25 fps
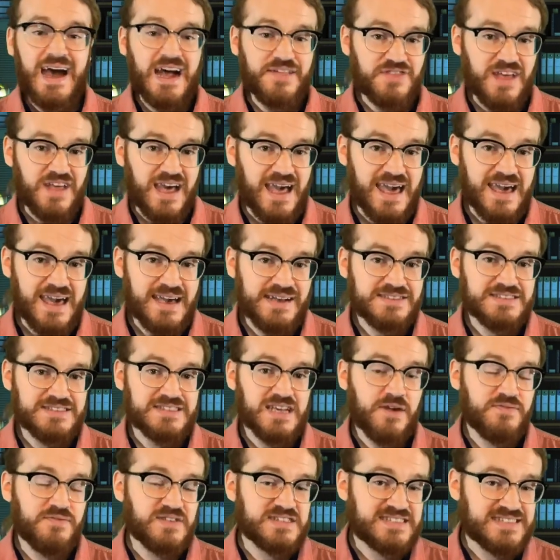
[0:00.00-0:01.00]
at the hands
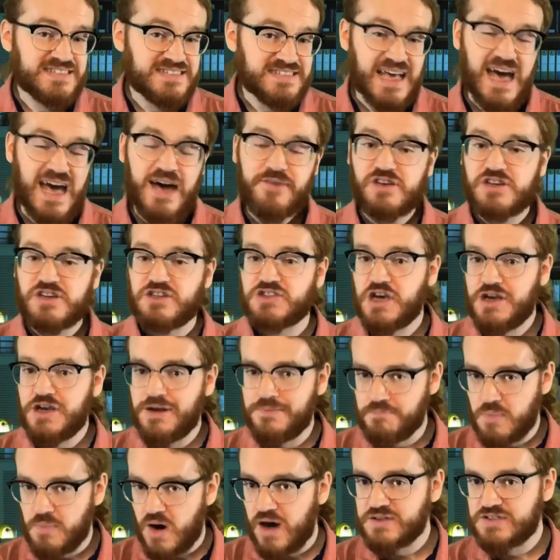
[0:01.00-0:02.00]
of a savage
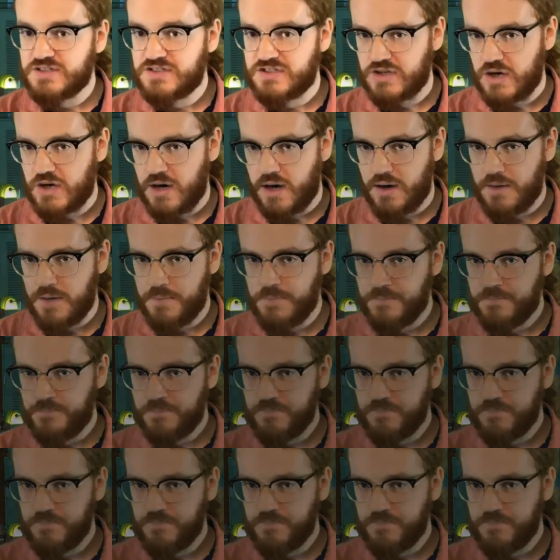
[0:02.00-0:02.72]
monster.